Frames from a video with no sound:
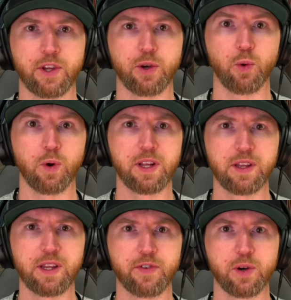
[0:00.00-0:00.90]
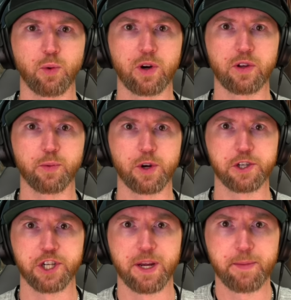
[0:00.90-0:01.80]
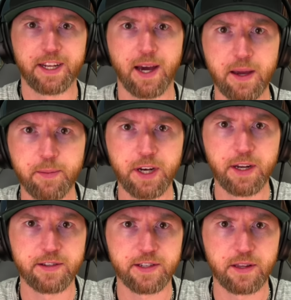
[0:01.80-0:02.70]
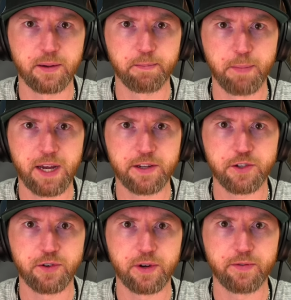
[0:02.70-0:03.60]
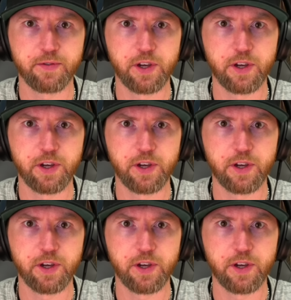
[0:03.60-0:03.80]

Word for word: Do you want to live in a world where Jamie Dimon is the master of the